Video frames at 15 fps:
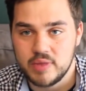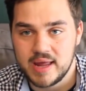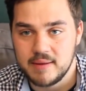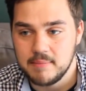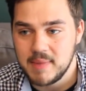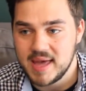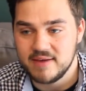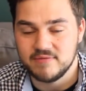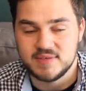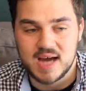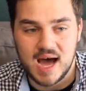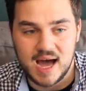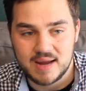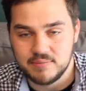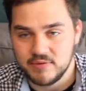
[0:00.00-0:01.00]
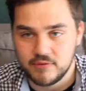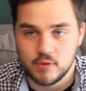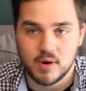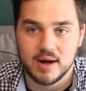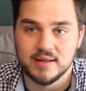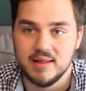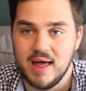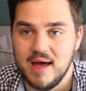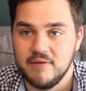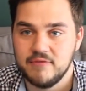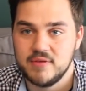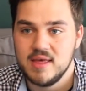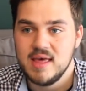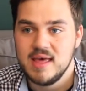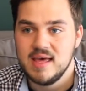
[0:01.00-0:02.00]
that it may have died before I
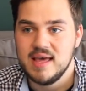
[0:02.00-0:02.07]
left.